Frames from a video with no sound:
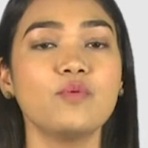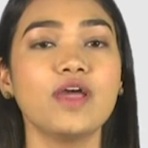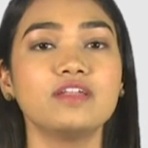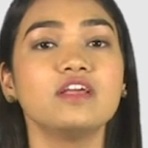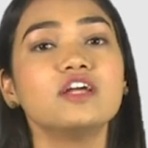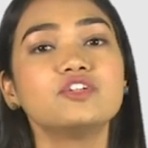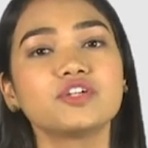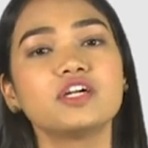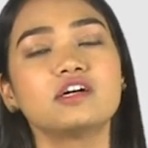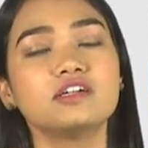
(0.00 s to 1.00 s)
when
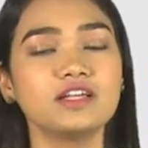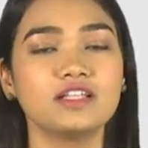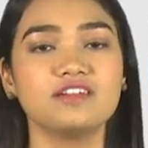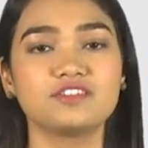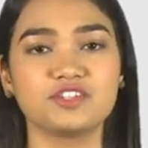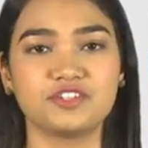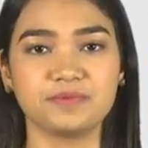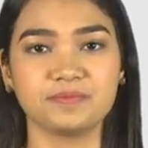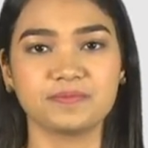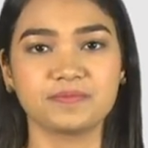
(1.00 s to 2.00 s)
triggered in the
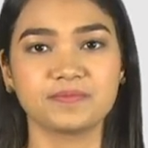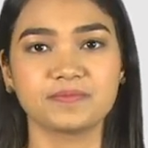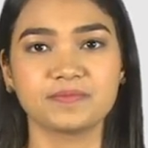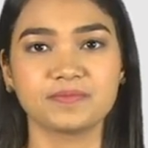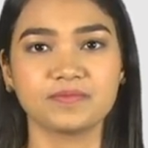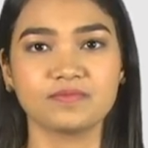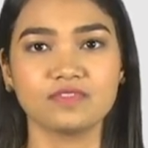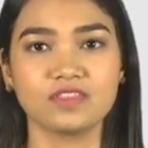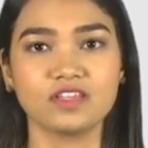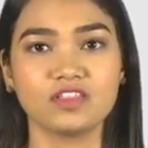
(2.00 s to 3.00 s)
system.
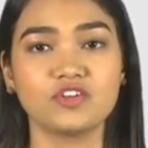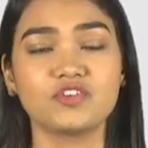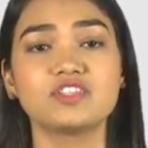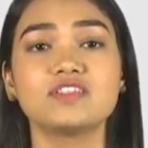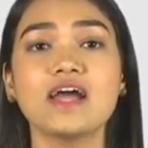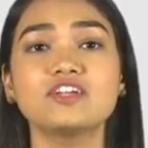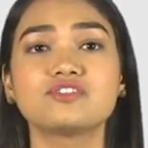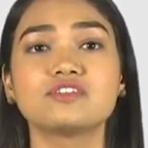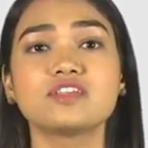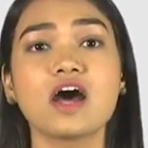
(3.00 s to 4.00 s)
The
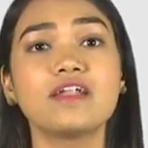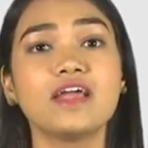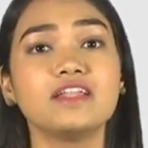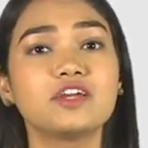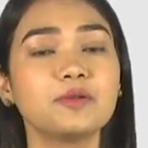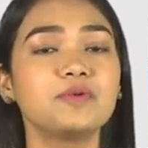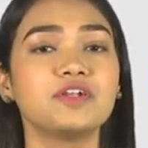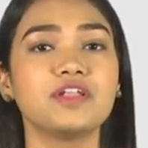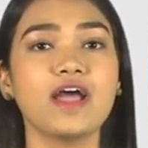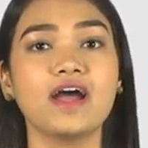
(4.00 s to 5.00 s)
transactions are
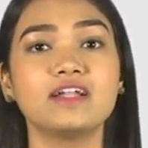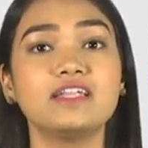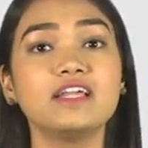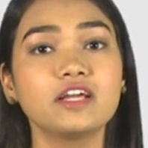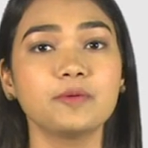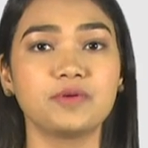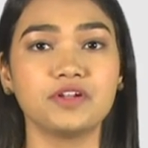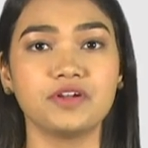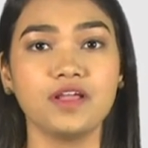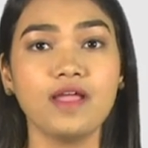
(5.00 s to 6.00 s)
encrypted and
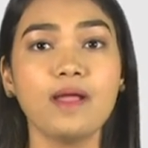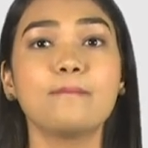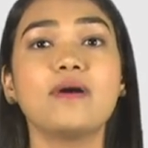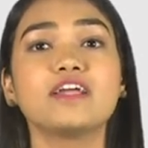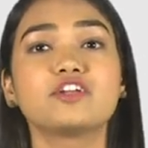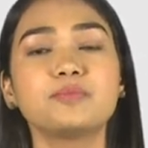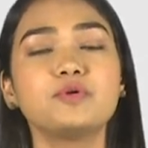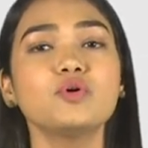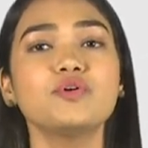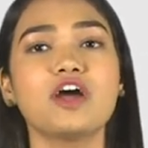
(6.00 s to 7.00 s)
decrypted by
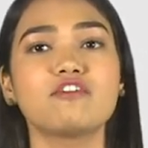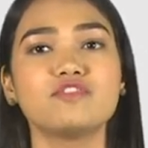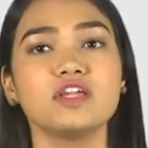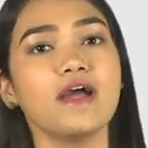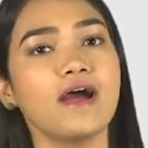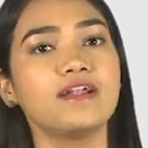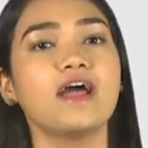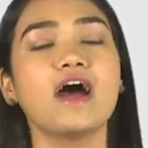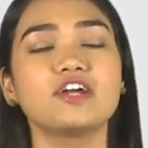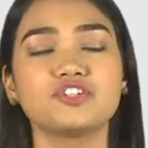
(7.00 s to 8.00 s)
cryptography and
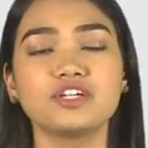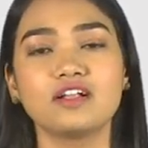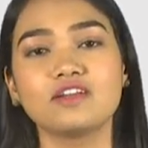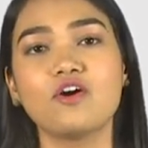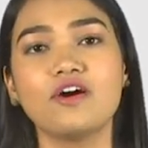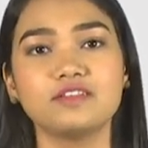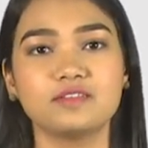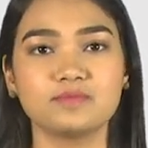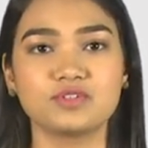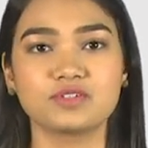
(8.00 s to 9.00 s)
hashing
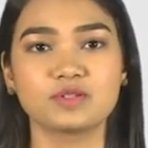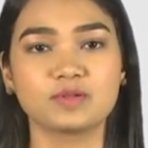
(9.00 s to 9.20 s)
algorithms.